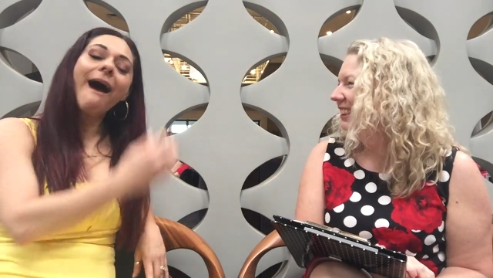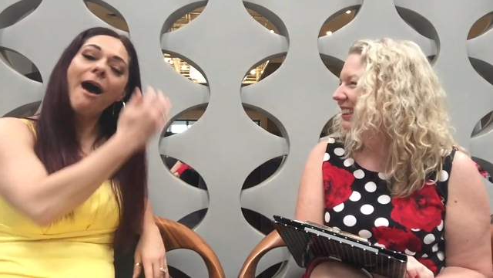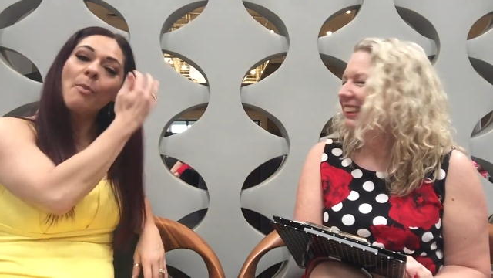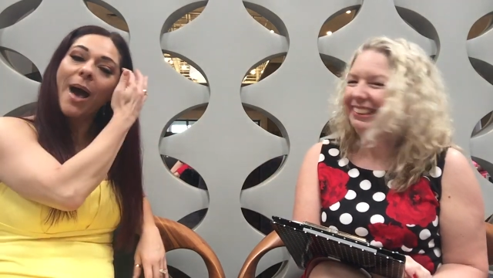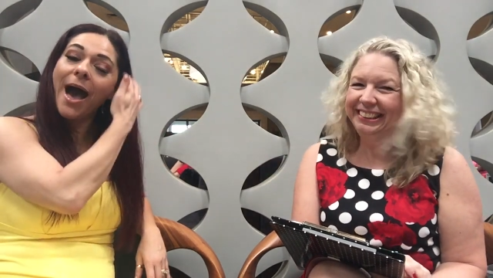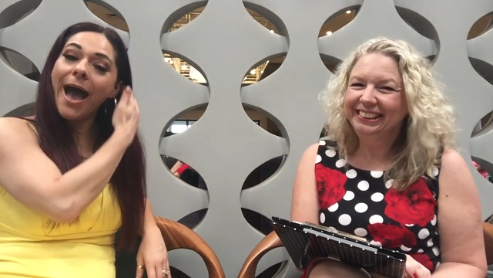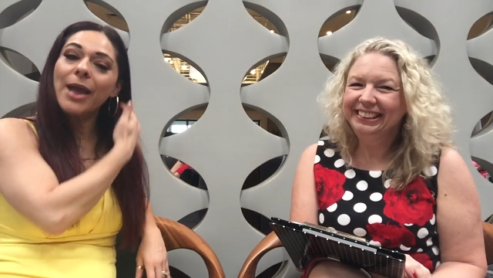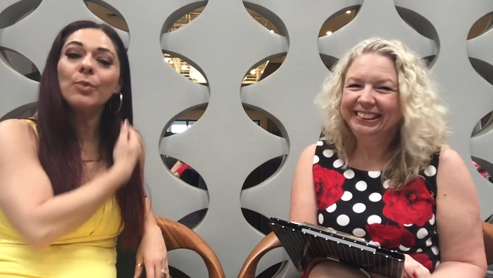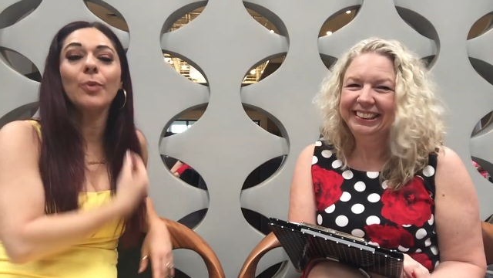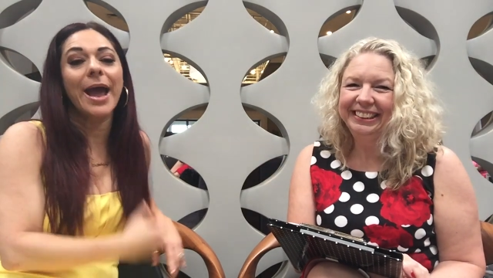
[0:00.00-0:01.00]

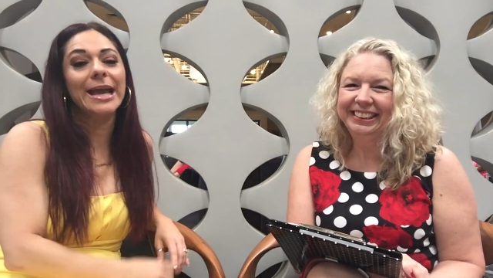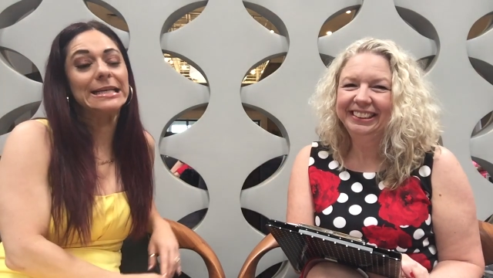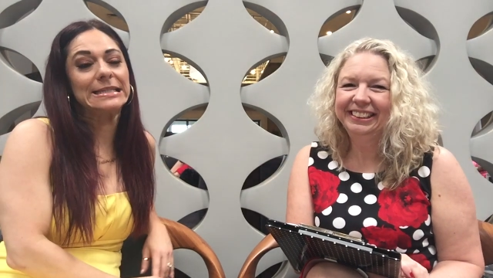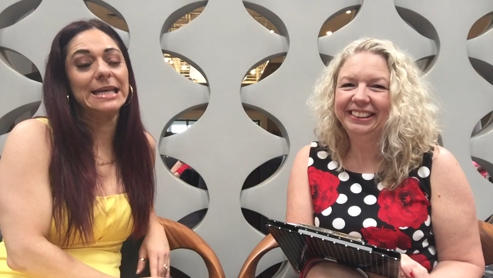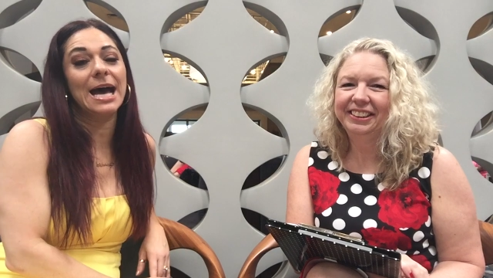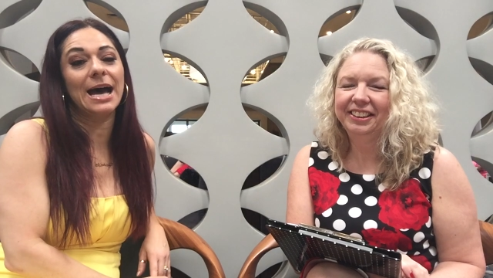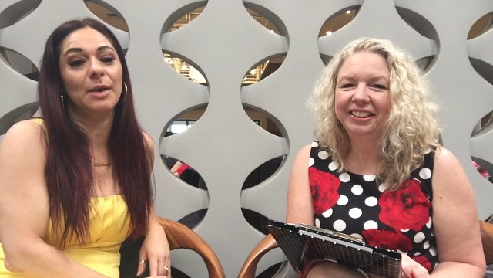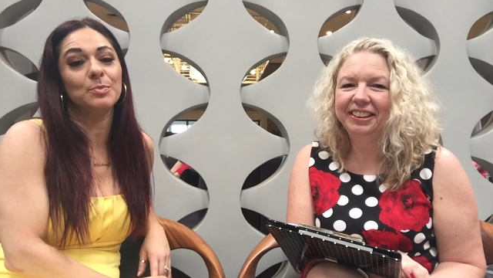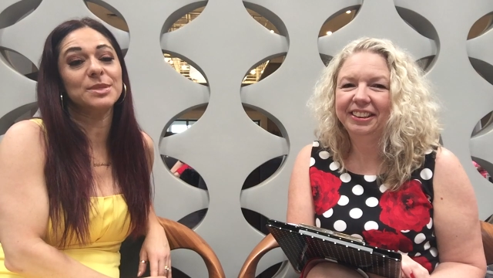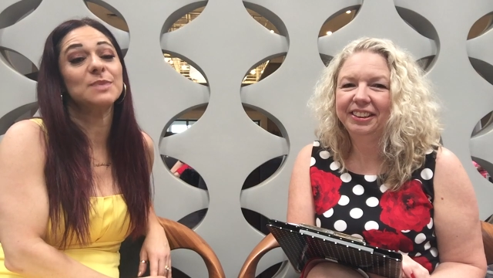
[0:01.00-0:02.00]
Speaker 1: I write
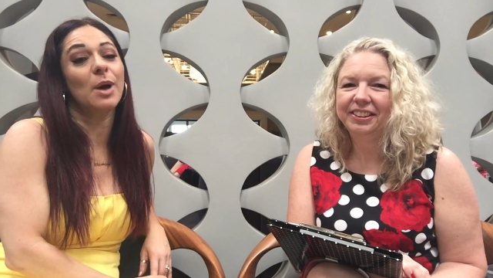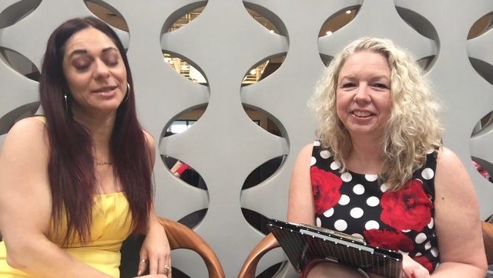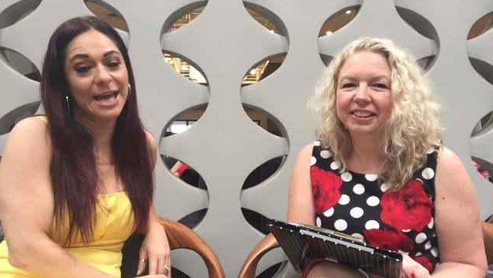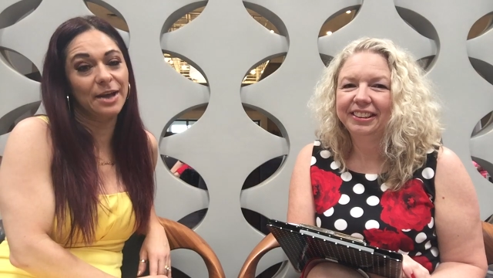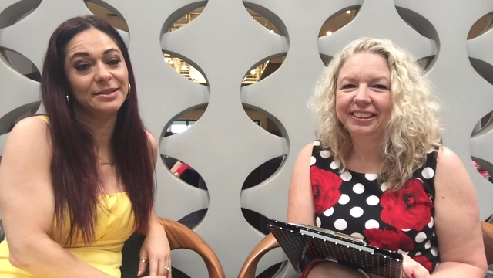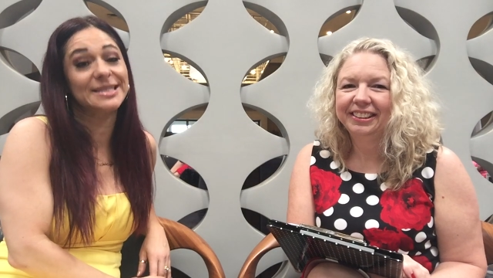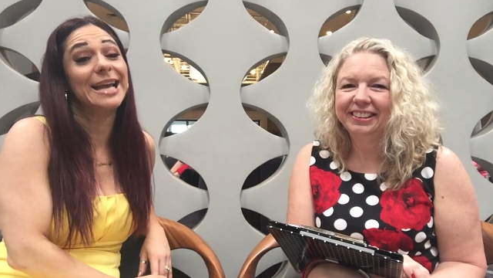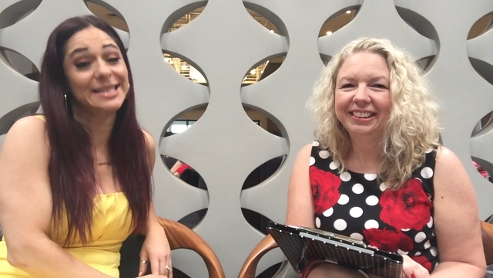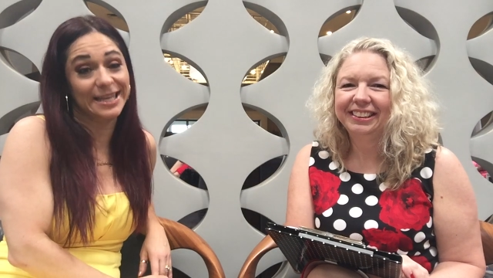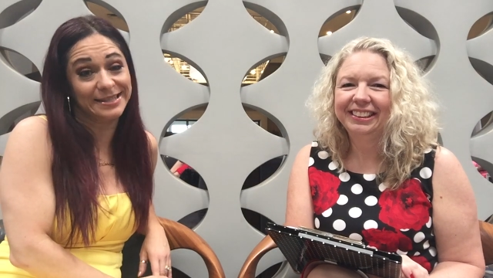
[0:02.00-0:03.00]

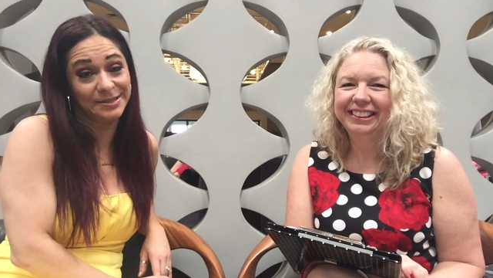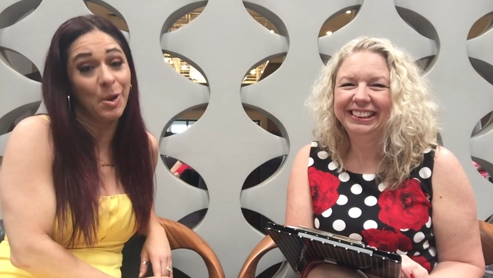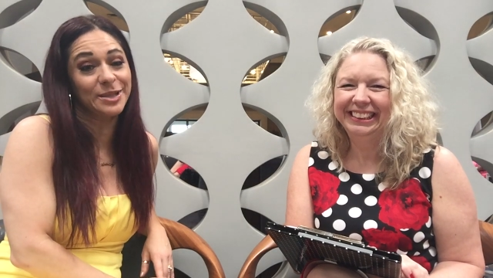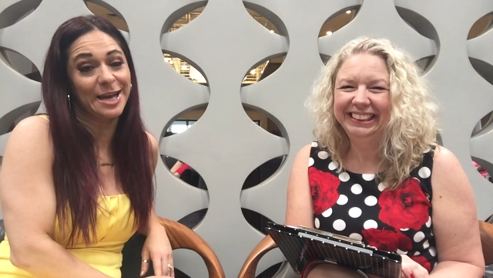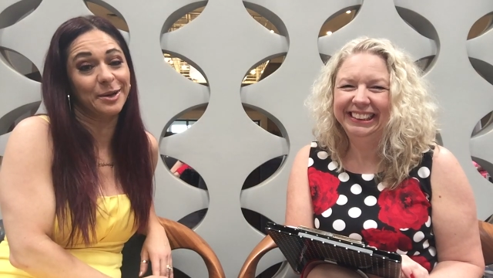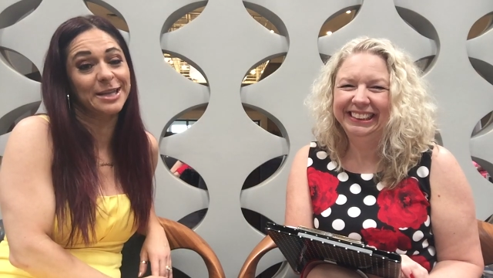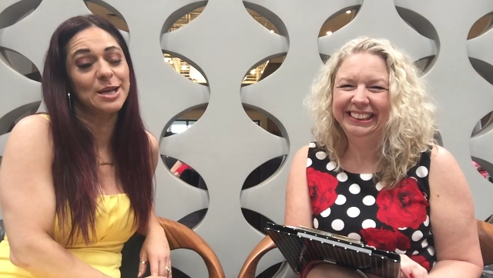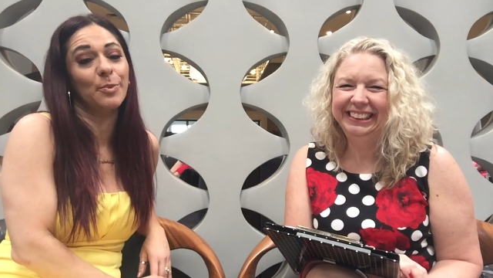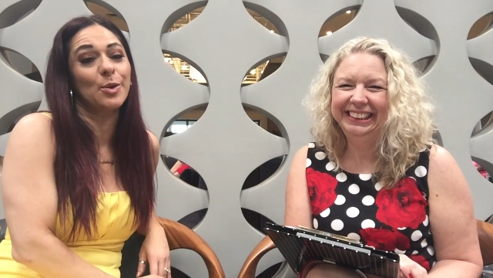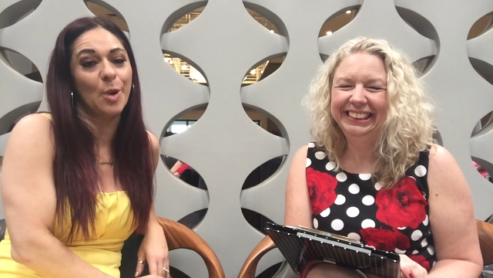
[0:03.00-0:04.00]
sexy small town
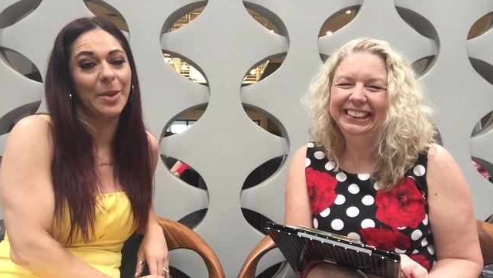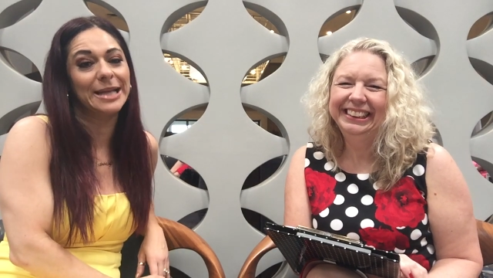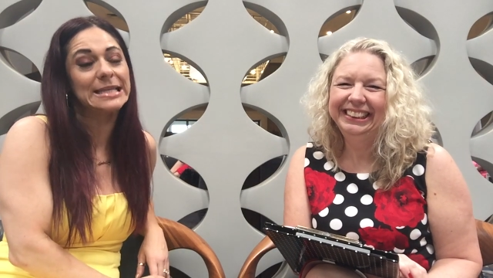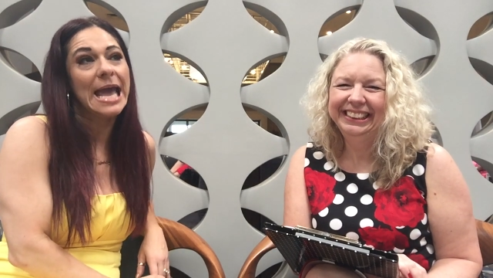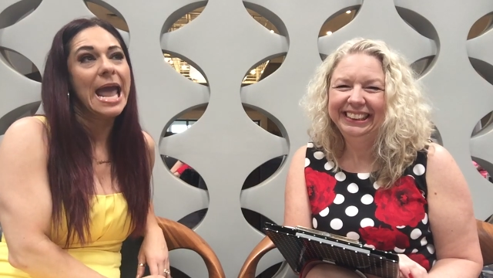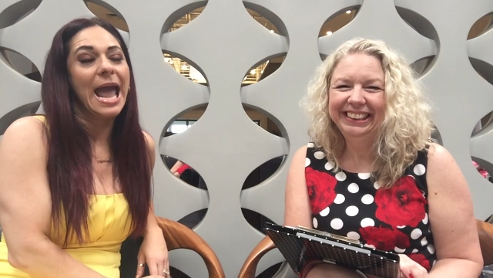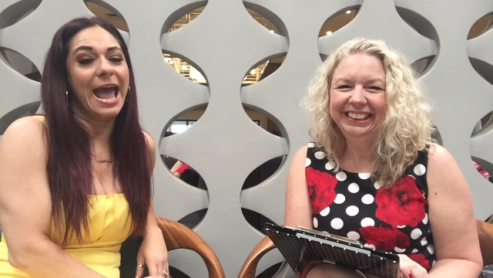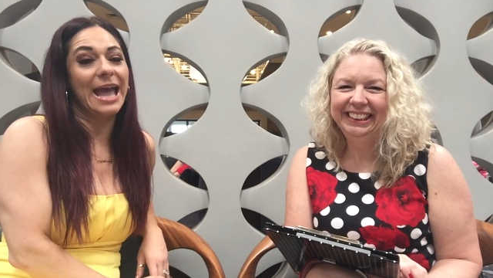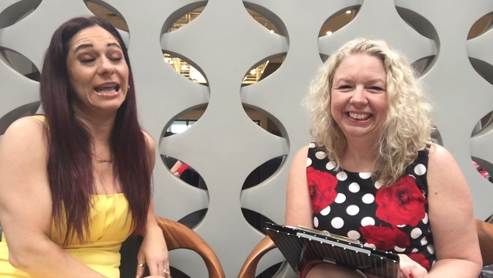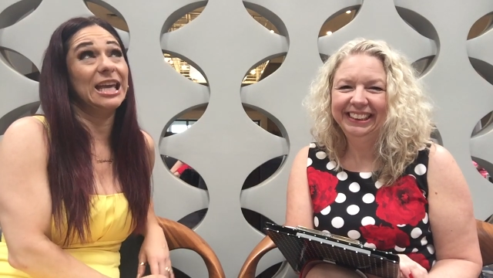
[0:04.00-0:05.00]
contemporary romance,
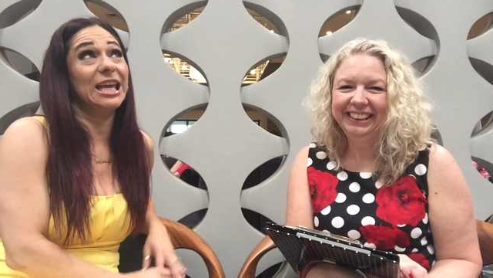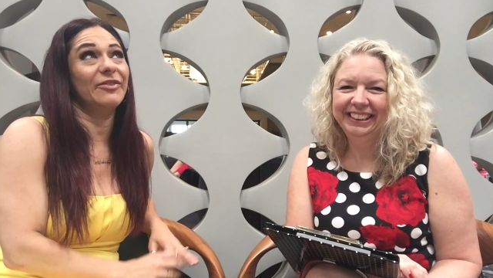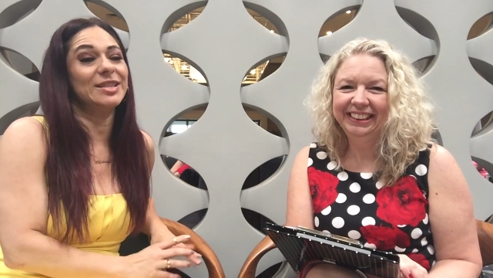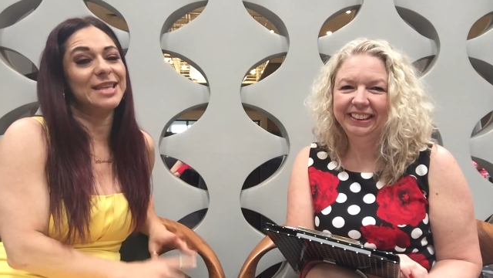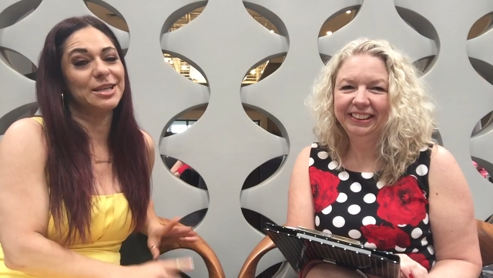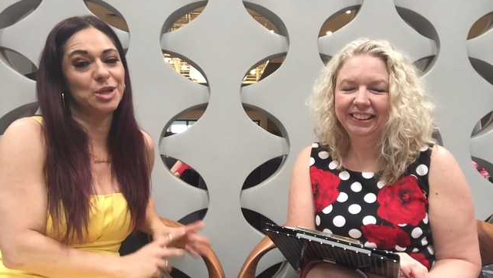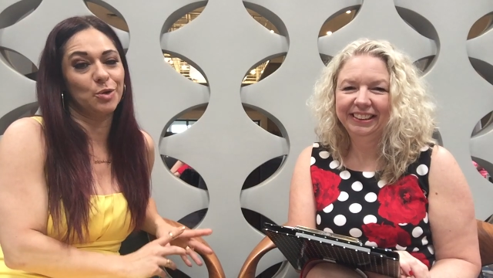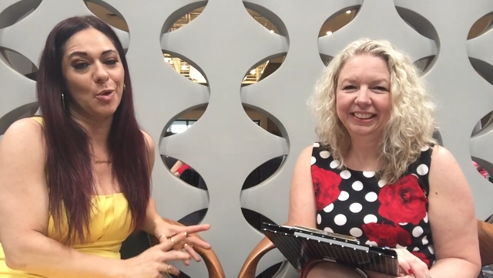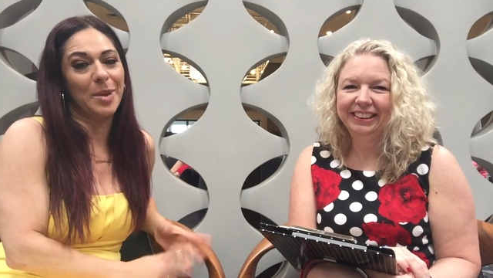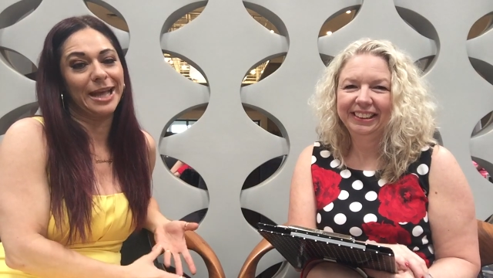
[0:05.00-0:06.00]
and even
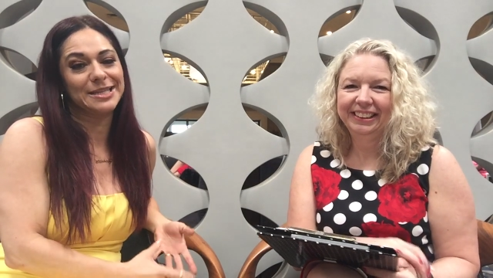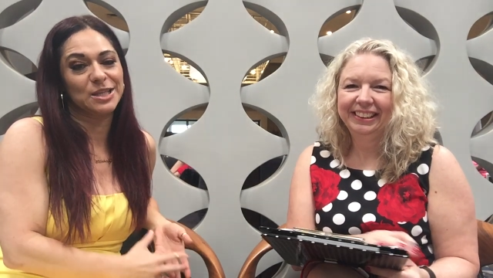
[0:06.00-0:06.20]
sexier romantic